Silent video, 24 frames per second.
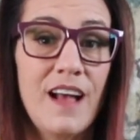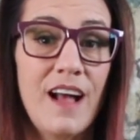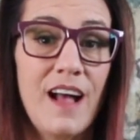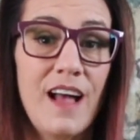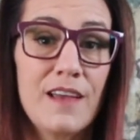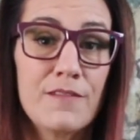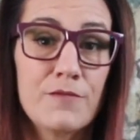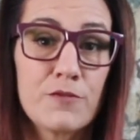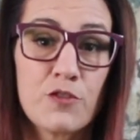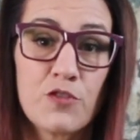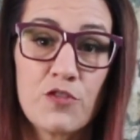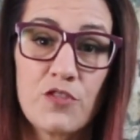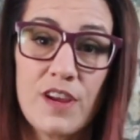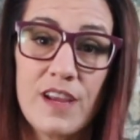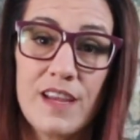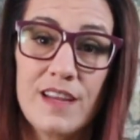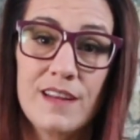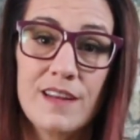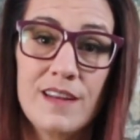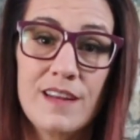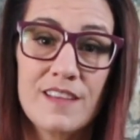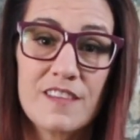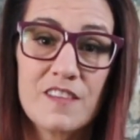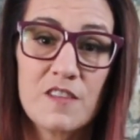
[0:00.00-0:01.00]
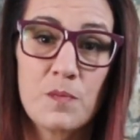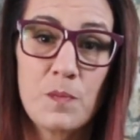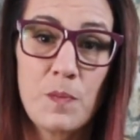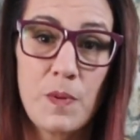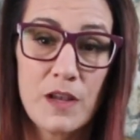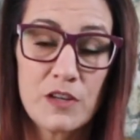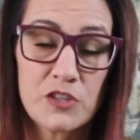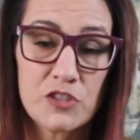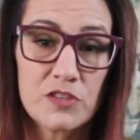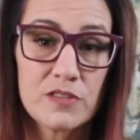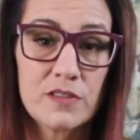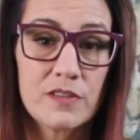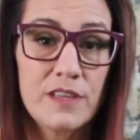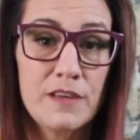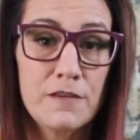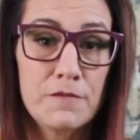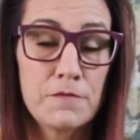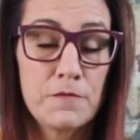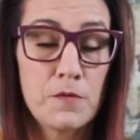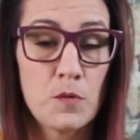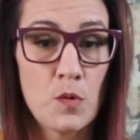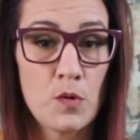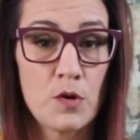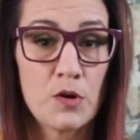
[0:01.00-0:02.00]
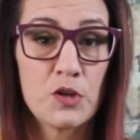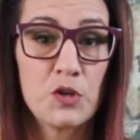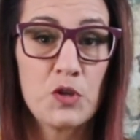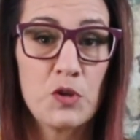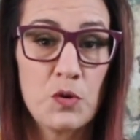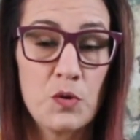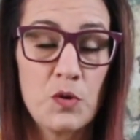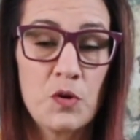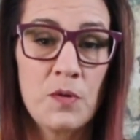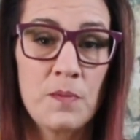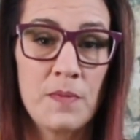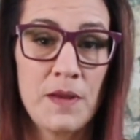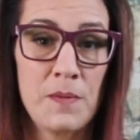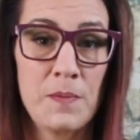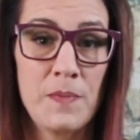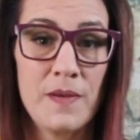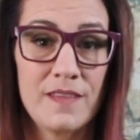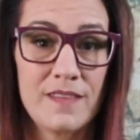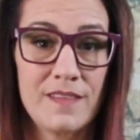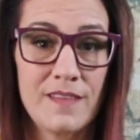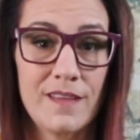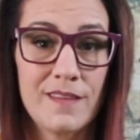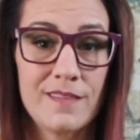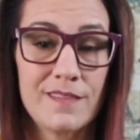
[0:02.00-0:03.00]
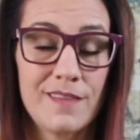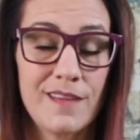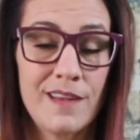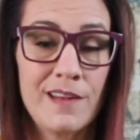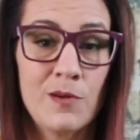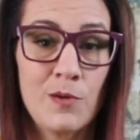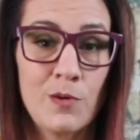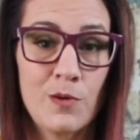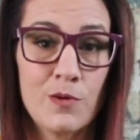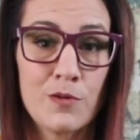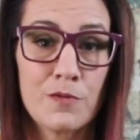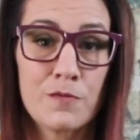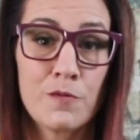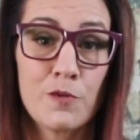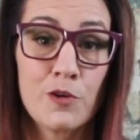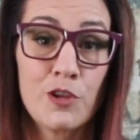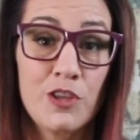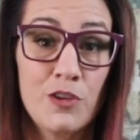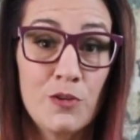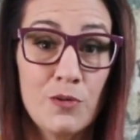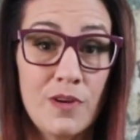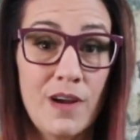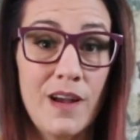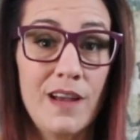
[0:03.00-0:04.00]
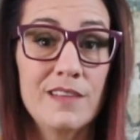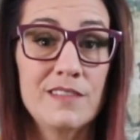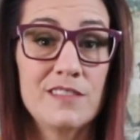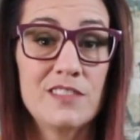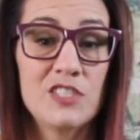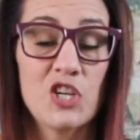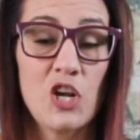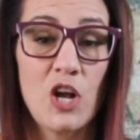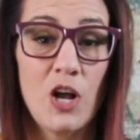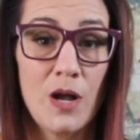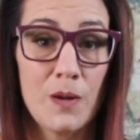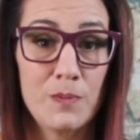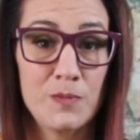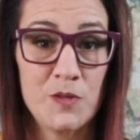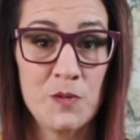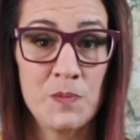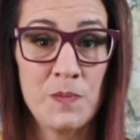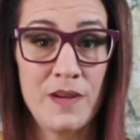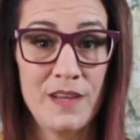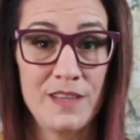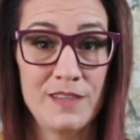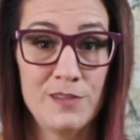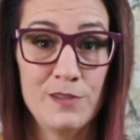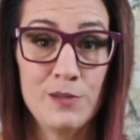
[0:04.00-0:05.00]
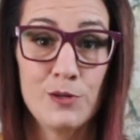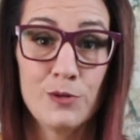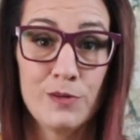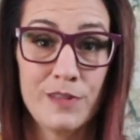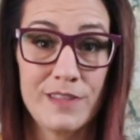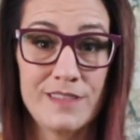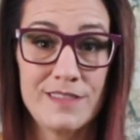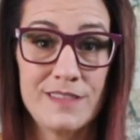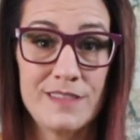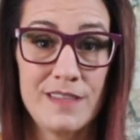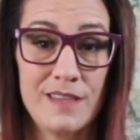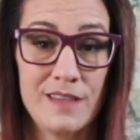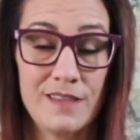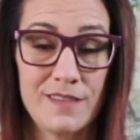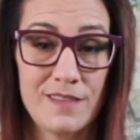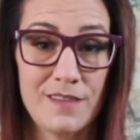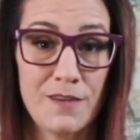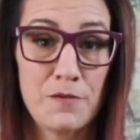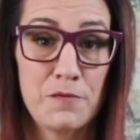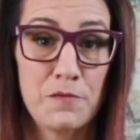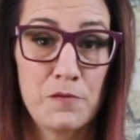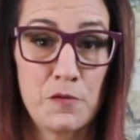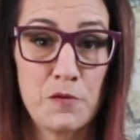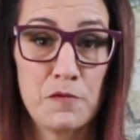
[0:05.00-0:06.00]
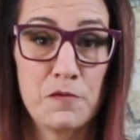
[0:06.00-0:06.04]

I've created it specially for Google My Business in order for you guys to optimize your listings for